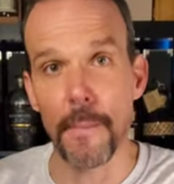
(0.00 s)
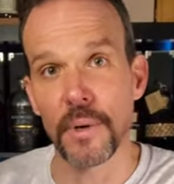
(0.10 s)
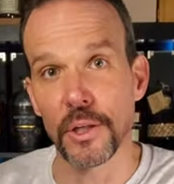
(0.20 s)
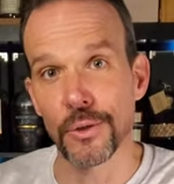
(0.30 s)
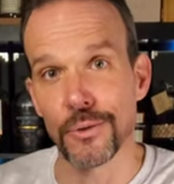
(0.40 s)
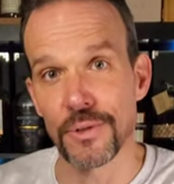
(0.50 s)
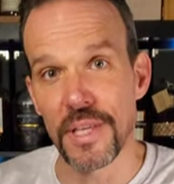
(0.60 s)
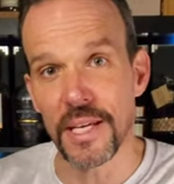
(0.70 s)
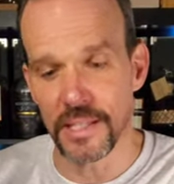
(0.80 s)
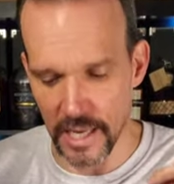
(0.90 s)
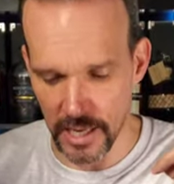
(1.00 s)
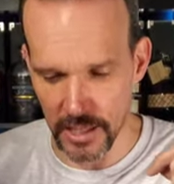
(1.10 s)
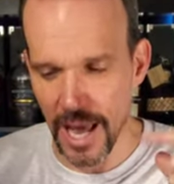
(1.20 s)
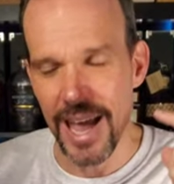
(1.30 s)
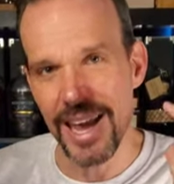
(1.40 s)
I'm going to use this
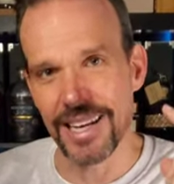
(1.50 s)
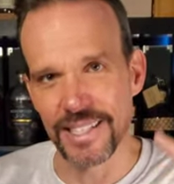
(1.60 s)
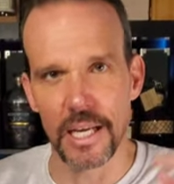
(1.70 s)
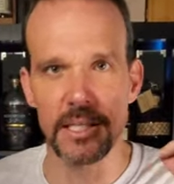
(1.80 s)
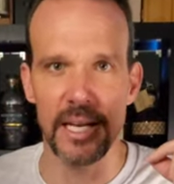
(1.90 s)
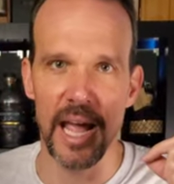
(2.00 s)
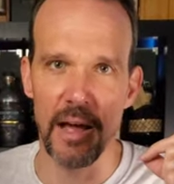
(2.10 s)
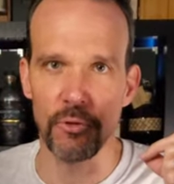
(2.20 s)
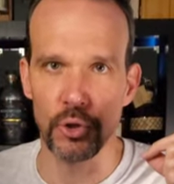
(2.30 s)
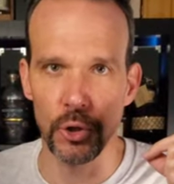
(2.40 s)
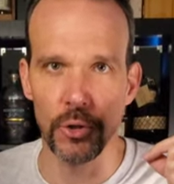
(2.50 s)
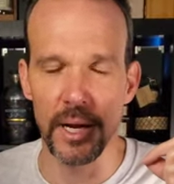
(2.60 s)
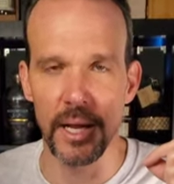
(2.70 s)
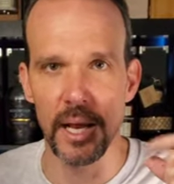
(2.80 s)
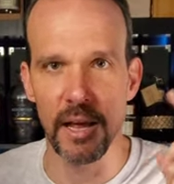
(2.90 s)
is it doesn't have sugar
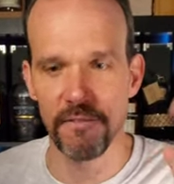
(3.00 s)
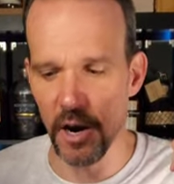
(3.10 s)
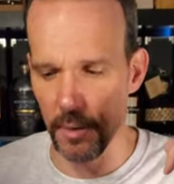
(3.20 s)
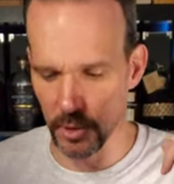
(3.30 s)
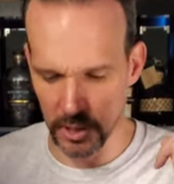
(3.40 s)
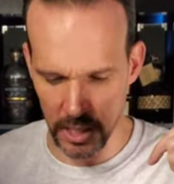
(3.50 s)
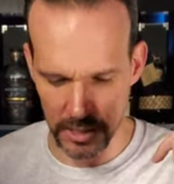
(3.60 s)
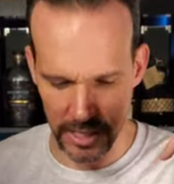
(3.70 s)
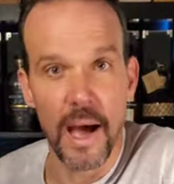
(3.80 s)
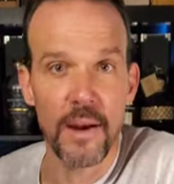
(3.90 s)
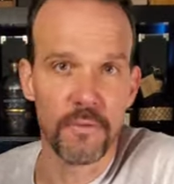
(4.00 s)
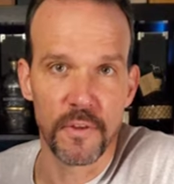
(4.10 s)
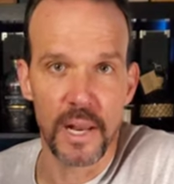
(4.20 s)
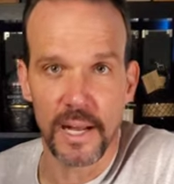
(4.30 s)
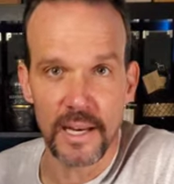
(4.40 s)
in it like Fireball does. I don't
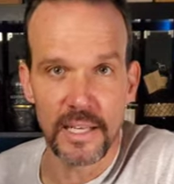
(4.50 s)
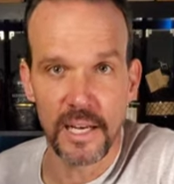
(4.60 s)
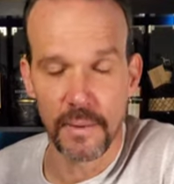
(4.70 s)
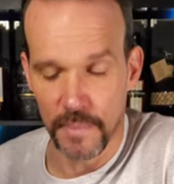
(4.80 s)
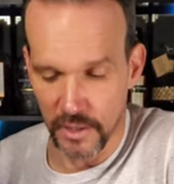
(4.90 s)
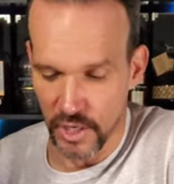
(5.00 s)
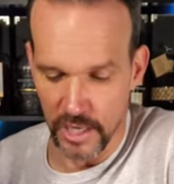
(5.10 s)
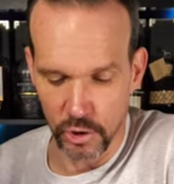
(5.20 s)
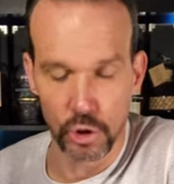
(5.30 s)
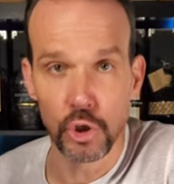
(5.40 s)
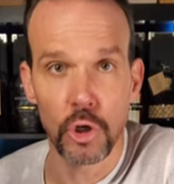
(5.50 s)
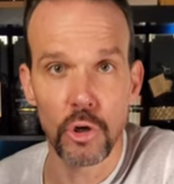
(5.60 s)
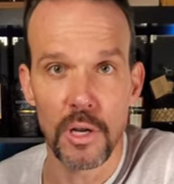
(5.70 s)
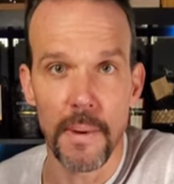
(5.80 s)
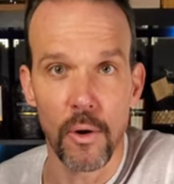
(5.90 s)
feel like I need a bunch of extra
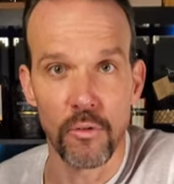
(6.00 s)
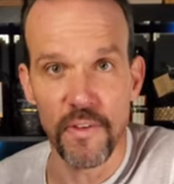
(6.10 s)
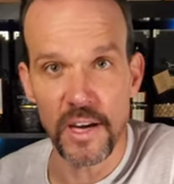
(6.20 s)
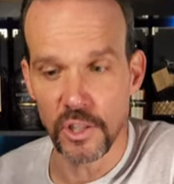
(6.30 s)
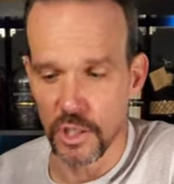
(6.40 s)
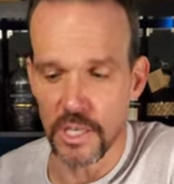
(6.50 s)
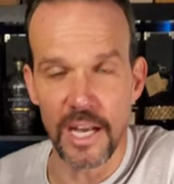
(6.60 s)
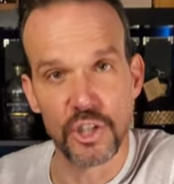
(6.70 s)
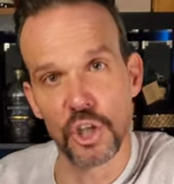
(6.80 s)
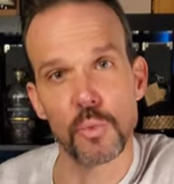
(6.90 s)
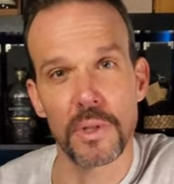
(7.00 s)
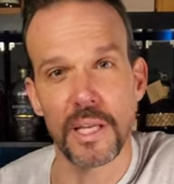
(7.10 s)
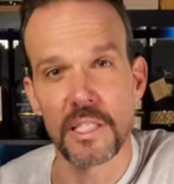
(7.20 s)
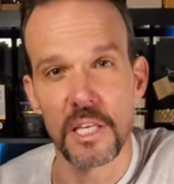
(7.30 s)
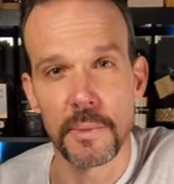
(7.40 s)
sugar in my old fashions. I just want
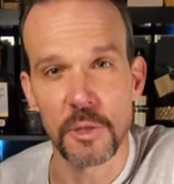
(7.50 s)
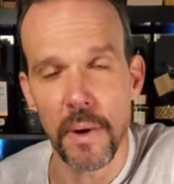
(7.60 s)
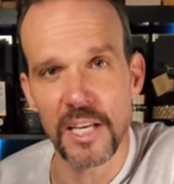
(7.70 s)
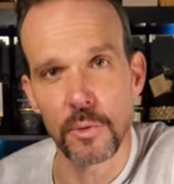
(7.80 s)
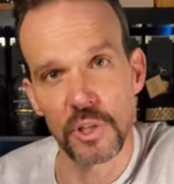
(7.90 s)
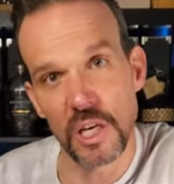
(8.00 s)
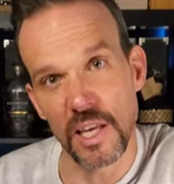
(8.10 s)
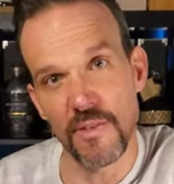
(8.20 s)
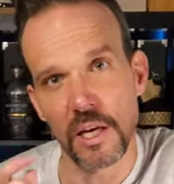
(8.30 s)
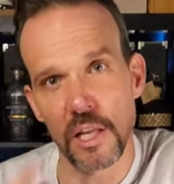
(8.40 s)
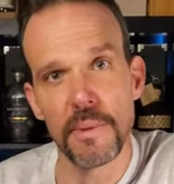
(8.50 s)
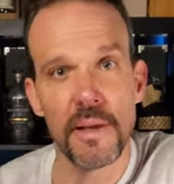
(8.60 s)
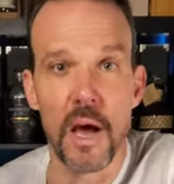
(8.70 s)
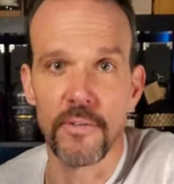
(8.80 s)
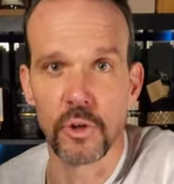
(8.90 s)
that cinnamon spice, which is going to give you that little
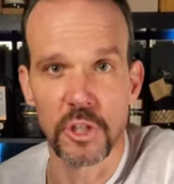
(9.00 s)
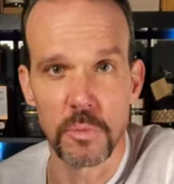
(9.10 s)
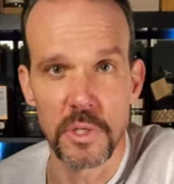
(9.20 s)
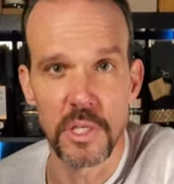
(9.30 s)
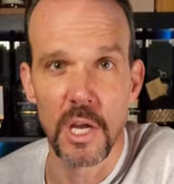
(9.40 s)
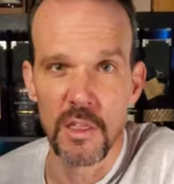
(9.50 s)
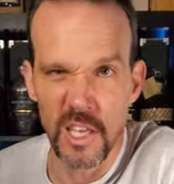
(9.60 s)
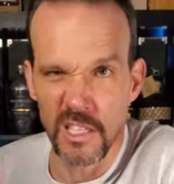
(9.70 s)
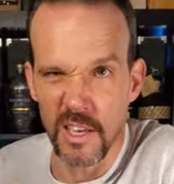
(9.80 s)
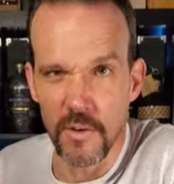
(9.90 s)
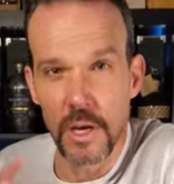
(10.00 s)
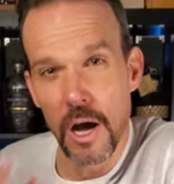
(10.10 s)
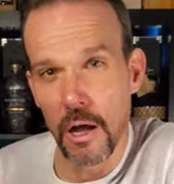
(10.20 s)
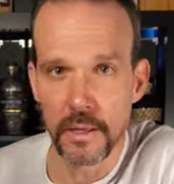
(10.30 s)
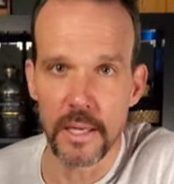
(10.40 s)
bit of a Christmas, Thanksgiving,
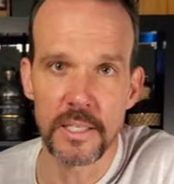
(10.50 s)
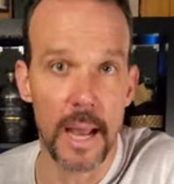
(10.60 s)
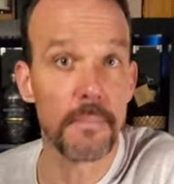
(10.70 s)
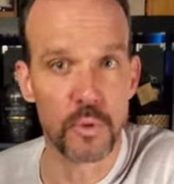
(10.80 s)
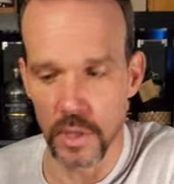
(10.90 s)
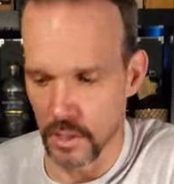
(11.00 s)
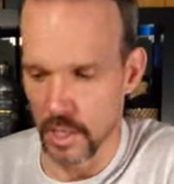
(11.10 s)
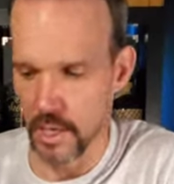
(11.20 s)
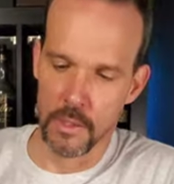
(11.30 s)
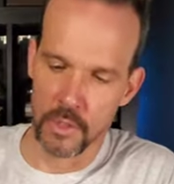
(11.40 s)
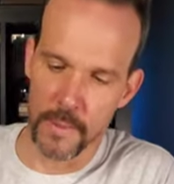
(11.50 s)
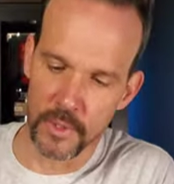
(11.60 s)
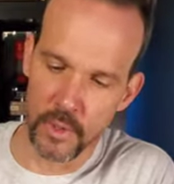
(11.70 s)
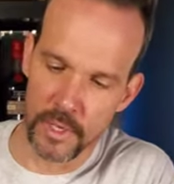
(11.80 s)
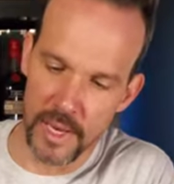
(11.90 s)
holiday type twist. So I'm
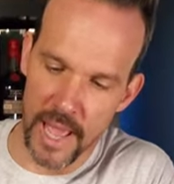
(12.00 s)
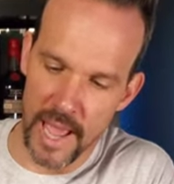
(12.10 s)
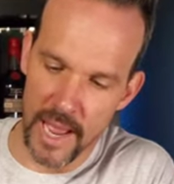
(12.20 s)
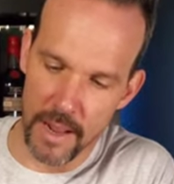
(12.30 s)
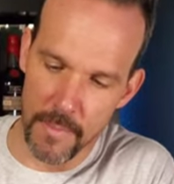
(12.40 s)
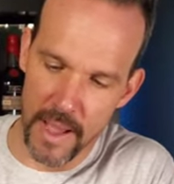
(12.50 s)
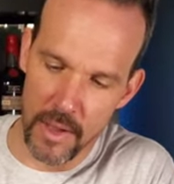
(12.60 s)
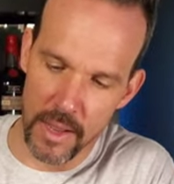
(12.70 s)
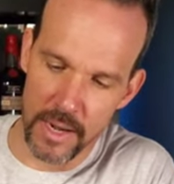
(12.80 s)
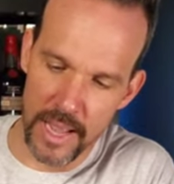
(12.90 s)
going to go ahead and add about an